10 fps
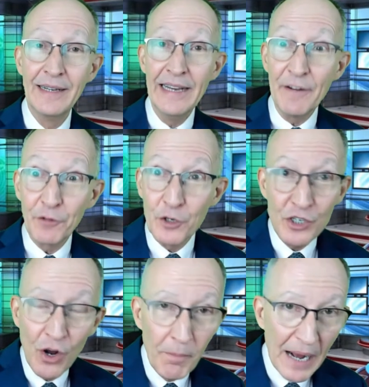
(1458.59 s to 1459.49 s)
If there's
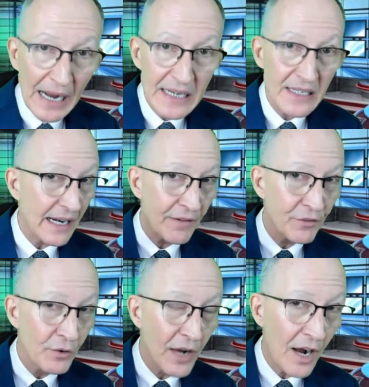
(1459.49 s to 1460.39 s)
no buy sign, if
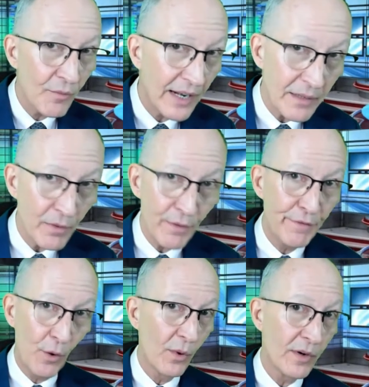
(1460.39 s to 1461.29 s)
they're not ready to move
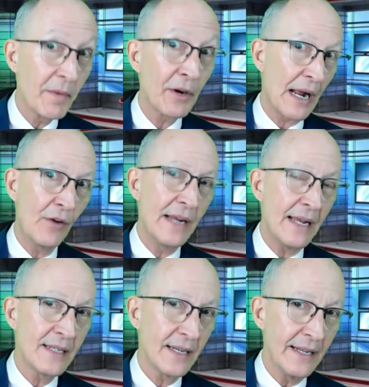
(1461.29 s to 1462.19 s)
forward, no matter how
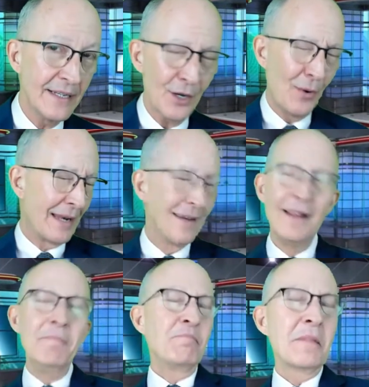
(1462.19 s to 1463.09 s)
nice it is, oh, I
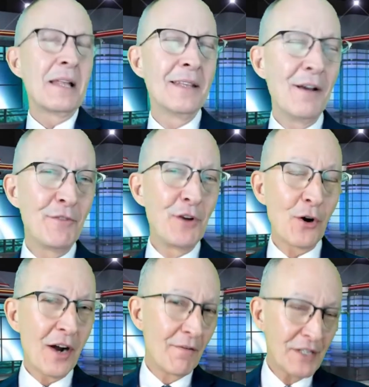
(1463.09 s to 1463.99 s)
Loved our
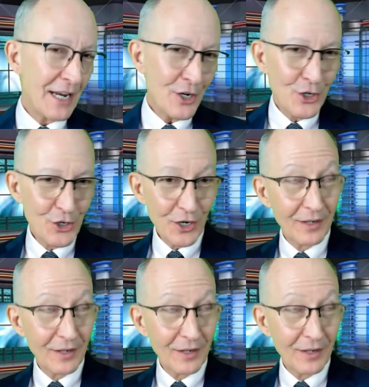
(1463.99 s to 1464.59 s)
conversation, John.